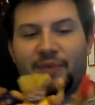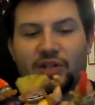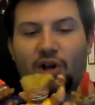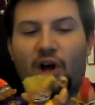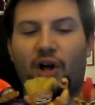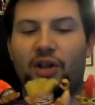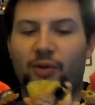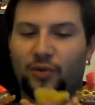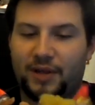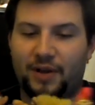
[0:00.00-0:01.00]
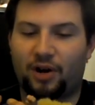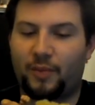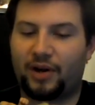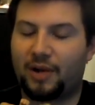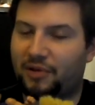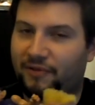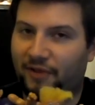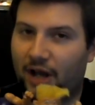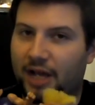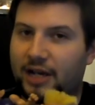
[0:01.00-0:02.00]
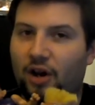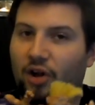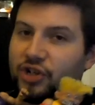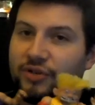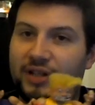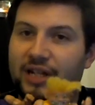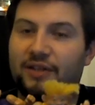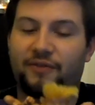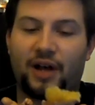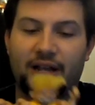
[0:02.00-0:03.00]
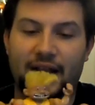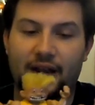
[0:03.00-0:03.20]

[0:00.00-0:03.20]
It's all that were in there. All my grandma could find, and all she really needed to find.